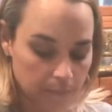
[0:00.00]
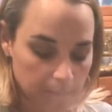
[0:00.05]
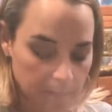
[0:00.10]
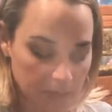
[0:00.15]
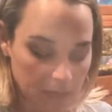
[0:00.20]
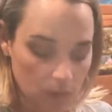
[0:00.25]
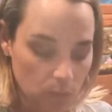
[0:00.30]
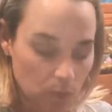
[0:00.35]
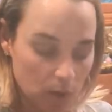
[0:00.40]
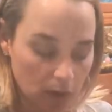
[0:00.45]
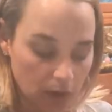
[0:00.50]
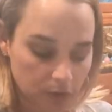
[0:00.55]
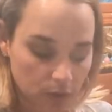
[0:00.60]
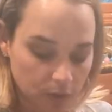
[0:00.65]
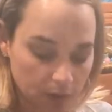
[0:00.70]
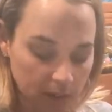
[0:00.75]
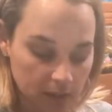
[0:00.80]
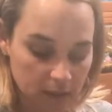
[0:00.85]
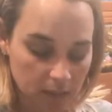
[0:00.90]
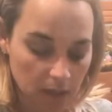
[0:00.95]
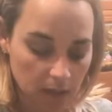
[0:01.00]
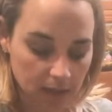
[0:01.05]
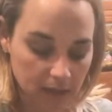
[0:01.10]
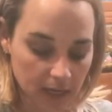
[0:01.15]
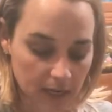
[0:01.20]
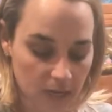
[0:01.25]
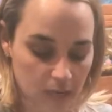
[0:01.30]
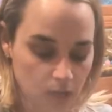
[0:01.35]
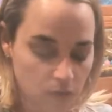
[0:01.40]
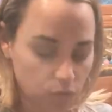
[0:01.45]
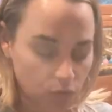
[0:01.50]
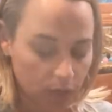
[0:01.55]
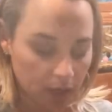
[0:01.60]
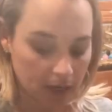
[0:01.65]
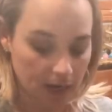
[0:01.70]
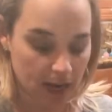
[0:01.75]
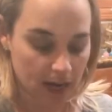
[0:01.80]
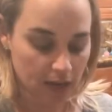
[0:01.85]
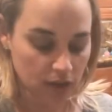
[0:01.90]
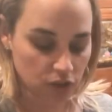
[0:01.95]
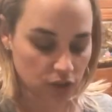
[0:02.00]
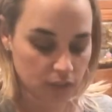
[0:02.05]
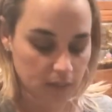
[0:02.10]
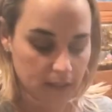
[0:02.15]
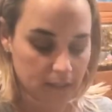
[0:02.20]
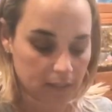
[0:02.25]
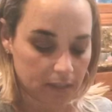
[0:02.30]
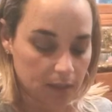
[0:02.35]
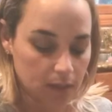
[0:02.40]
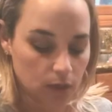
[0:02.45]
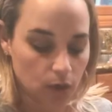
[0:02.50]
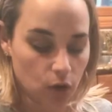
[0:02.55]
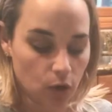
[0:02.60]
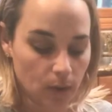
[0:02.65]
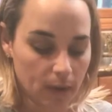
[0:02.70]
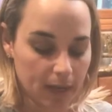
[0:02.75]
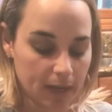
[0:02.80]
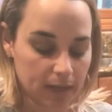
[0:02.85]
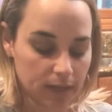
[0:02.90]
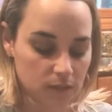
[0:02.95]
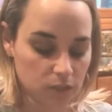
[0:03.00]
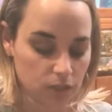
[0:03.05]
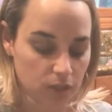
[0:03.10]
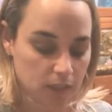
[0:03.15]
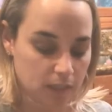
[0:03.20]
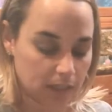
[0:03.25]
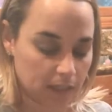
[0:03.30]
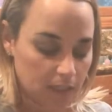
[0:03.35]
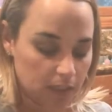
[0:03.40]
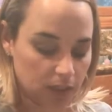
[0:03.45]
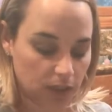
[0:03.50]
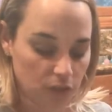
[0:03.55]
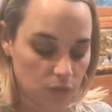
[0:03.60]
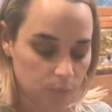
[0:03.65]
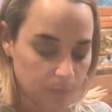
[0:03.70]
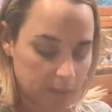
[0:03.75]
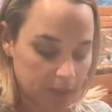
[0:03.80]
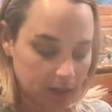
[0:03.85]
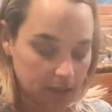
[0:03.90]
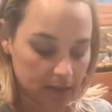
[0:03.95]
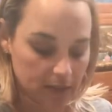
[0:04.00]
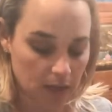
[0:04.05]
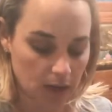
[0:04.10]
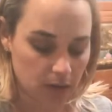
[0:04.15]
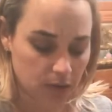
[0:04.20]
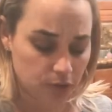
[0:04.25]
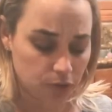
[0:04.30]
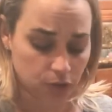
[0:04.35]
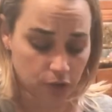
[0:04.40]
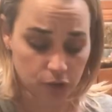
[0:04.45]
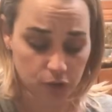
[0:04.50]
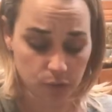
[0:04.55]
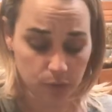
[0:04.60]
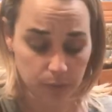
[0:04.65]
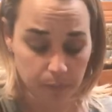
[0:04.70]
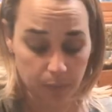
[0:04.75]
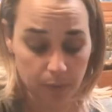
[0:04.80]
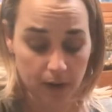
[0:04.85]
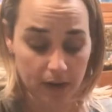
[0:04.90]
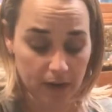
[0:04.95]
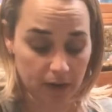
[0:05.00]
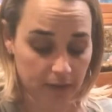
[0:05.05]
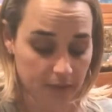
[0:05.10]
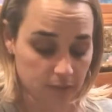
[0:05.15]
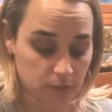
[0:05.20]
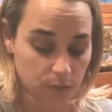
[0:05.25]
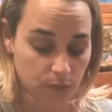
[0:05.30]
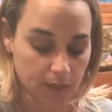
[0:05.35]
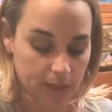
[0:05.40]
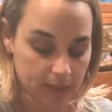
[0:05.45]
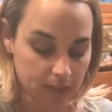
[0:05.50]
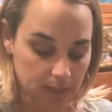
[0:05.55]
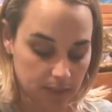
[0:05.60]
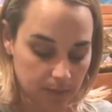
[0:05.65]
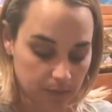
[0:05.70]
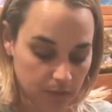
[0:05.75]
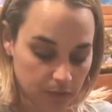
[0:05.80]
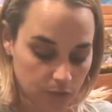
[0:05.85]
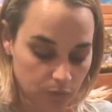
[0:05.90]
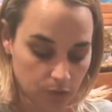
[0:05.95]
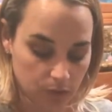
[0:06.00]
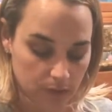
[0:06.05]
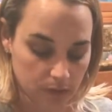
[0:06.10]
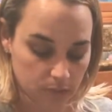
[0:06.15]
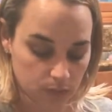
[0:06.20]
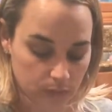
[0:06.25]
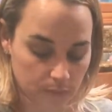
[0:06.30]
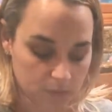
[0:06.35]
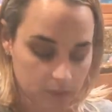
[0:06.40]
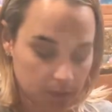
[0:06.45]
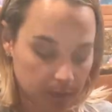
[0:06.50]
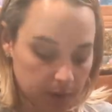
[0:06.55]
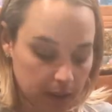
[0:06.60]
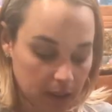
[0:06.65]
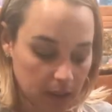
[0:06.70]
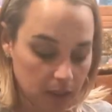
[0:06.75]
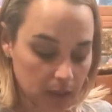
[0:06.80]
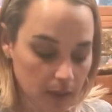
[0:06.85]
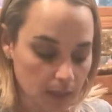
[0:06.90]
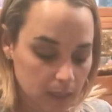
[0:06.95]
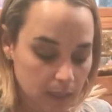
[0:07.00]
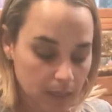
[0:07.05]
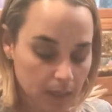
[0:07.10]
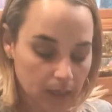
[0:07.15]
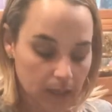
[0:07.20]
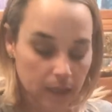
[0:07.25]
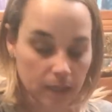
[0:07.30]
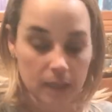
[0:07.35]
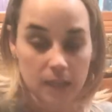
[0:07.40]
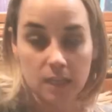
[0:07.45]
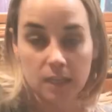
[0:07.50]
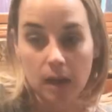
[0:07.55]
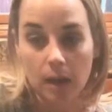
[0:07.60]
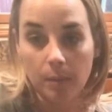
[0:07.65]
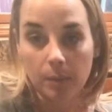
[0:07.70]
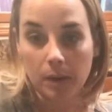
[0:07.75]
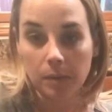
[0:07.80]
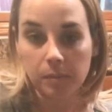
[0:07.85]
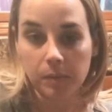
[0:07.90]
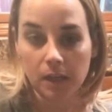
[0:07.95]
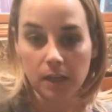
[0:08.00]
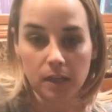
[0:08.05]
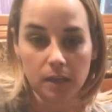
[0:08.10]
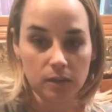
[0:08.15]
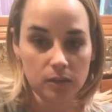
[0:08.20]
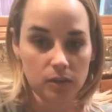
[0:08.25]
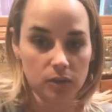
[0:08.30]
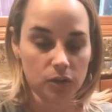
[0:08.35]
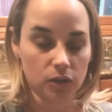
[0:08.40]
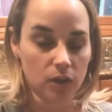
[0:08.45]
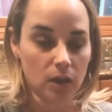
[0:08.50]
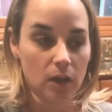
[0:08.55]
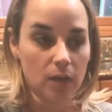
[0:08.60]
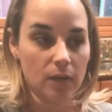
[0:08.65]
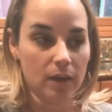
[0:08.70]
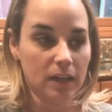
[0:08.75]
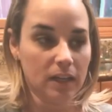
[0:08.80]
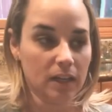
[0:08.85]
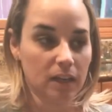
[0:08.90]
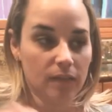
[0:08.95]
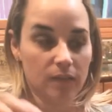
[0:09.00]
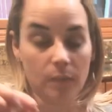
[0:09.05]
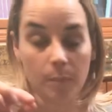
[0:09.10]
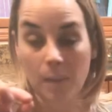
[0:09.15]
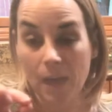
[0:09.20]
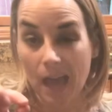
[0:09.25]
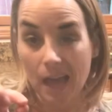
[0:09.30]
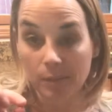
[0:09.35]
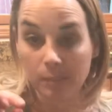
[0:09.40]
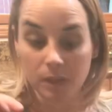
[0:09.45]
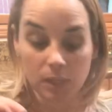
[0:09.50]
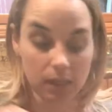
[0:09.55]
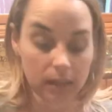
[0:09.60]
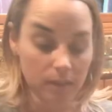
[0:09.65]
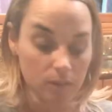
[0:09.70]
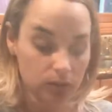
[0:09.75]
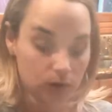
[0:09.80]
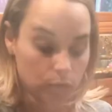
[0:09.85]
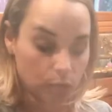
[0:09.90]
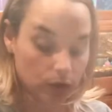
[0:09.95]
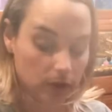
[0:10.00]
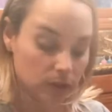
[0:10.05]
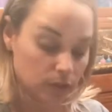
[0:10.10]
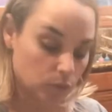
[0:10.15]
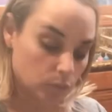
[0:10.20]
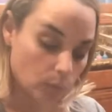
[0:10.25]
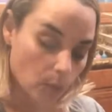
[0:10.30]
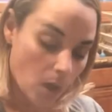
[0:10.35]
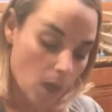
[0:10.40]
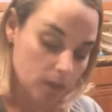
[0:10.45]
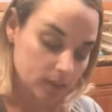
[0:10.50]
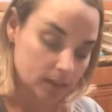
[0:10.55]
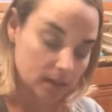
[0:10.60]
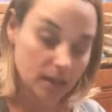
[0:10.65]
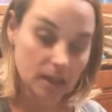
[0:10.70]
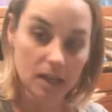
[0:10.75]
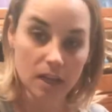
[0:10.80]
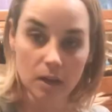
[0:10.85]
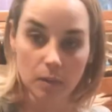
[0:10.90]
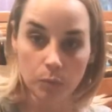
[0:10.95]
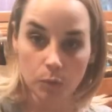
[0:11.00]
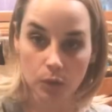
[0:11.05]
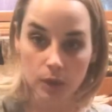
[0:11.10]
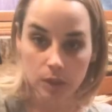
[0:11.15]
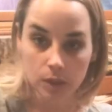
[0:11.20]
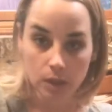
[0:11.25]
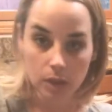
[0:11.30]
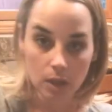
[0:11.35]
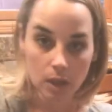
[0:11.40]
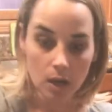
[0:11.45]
Meanwhile, you could saute and you can actually go ahead and start cleaning your beans out. You can do it prior. That's what I did before this recipe. Cleaned out my beans, took out any of the bad beans or the little rocks that they come with.